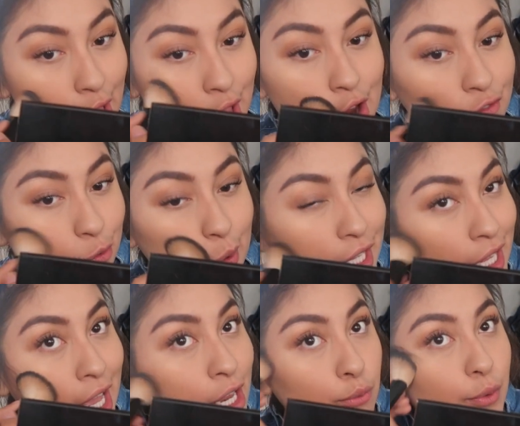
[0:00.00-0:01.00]
every
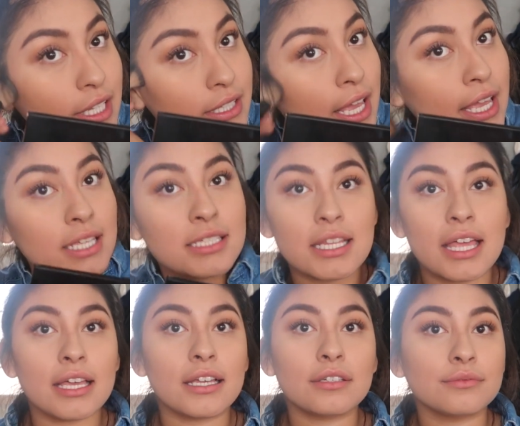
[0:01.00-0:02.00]
weekend, weekdays,
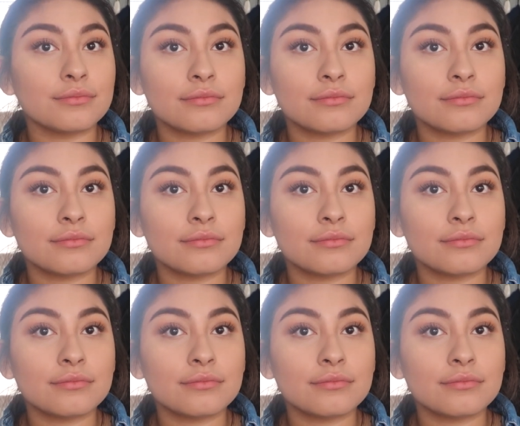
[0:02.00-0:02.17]
like